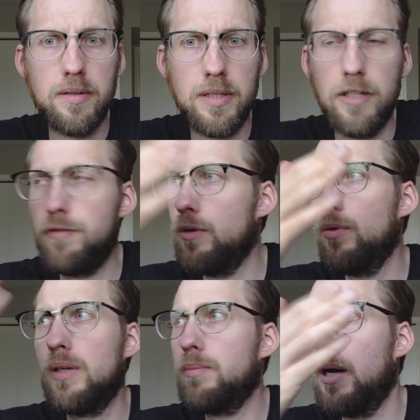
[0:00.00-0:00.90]
If you
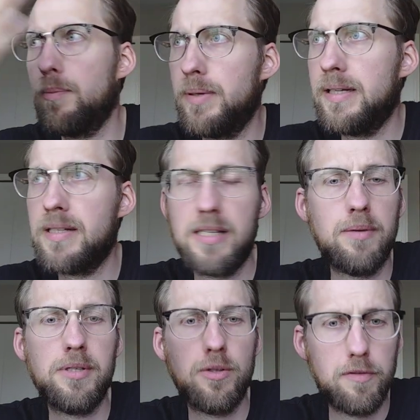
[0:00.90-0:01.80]
look at my pens, there
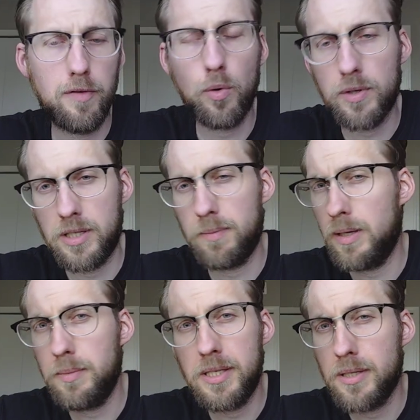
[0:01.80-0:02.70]
is no focus. There may
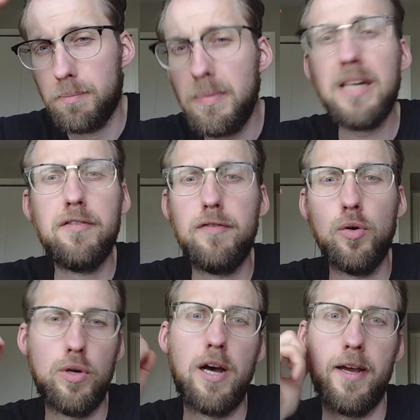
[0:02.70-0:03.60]
be some mini
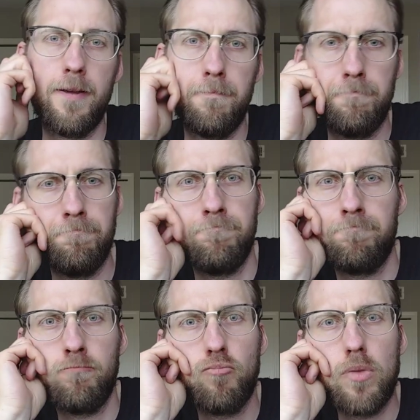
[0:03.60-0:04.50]
foci,
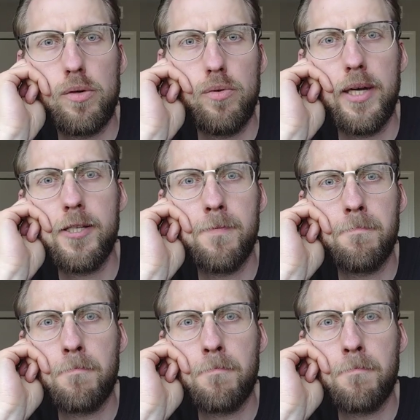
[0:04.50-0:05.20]
right?